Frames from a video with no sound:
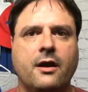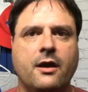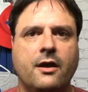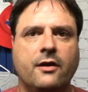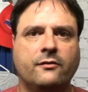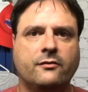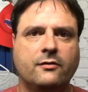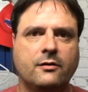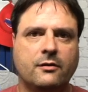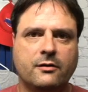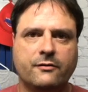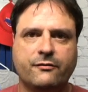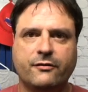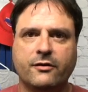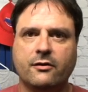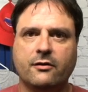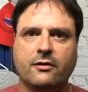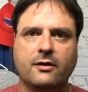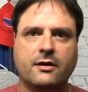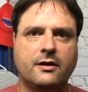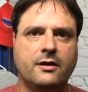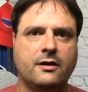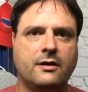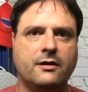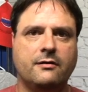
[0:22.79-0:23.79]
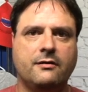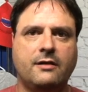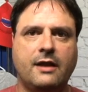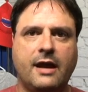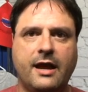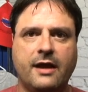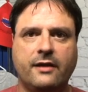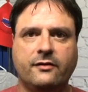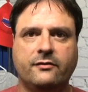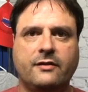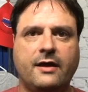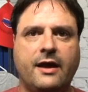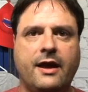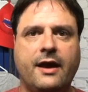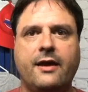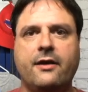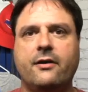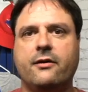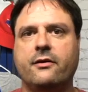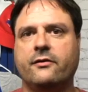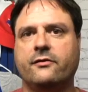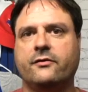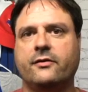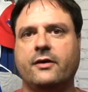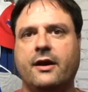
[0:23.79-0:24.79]
So if you're a dance dad
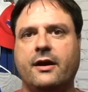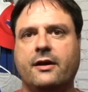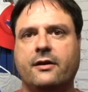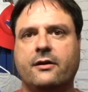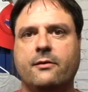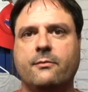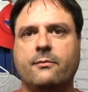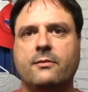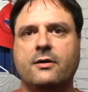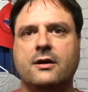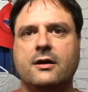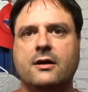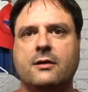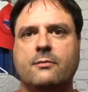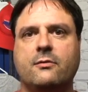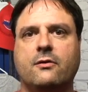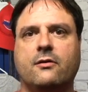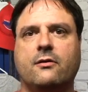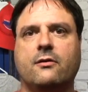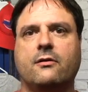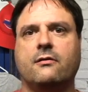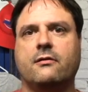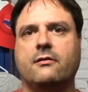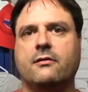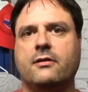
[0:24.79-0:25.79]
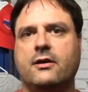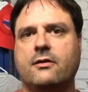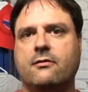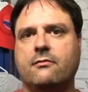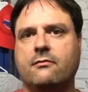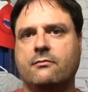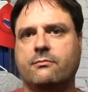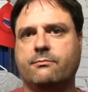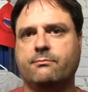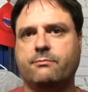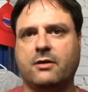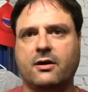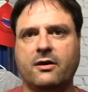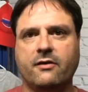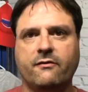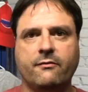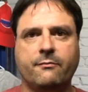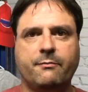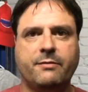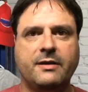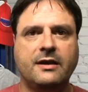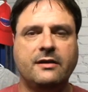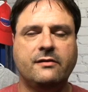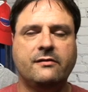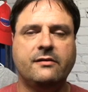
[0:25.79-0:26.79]
or a soccer mom, or you're part of a
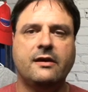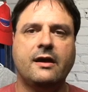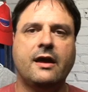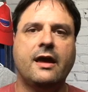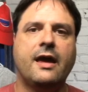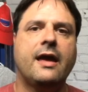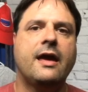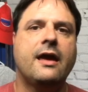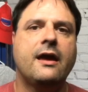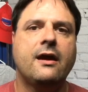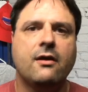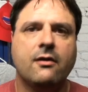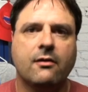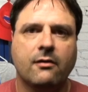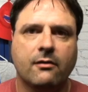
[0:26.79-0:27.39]
PTA,